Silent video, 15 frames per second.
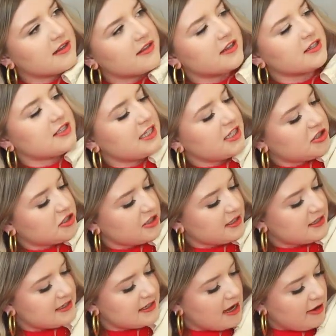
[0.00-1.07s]
The t-shirt
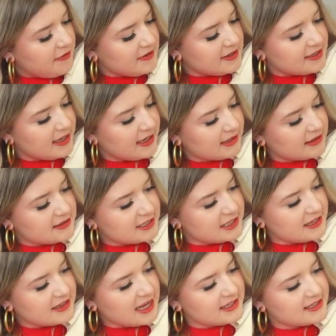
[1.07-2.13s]
itself is like
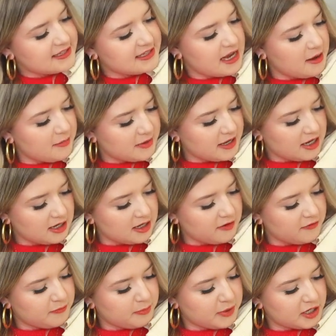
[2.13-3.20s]
that same kind
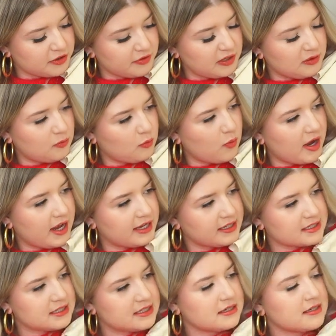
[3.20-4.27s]
of buttery
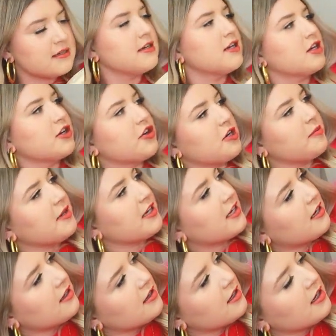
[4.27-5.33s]
white creamy
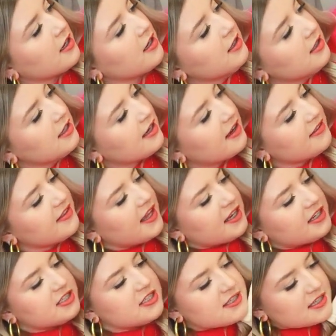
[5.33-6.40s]
color, and
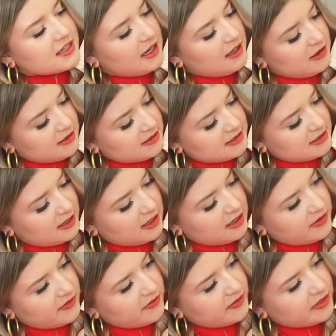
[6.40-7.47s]
then just the colors
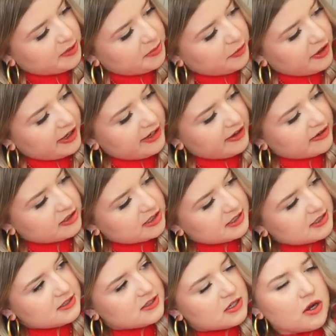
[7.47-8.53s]
of the print are
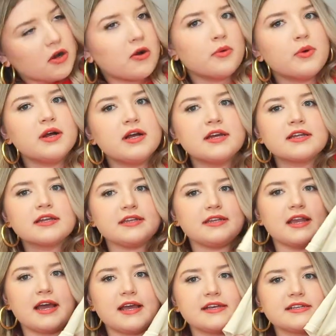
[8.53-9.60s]
just so
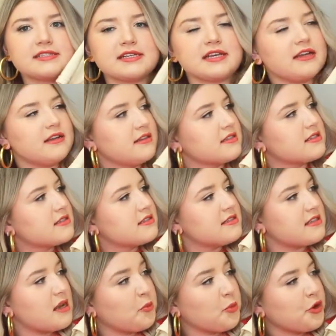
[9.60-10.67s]
nice and
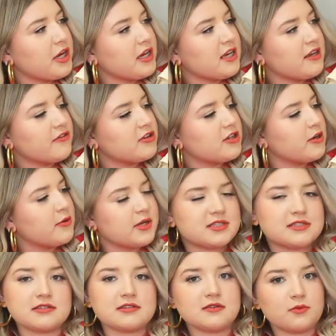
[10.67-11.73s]
summery, even though
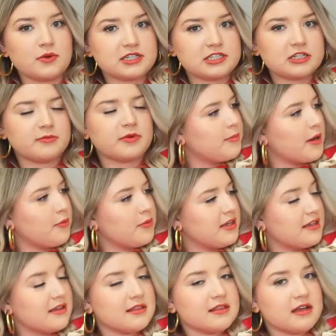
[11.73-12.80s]
it's winter, but
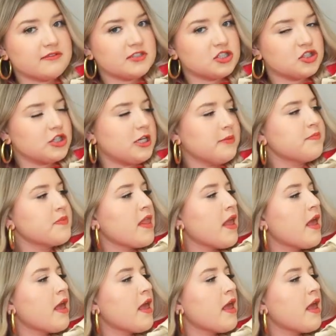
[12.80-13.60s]
we love to dream.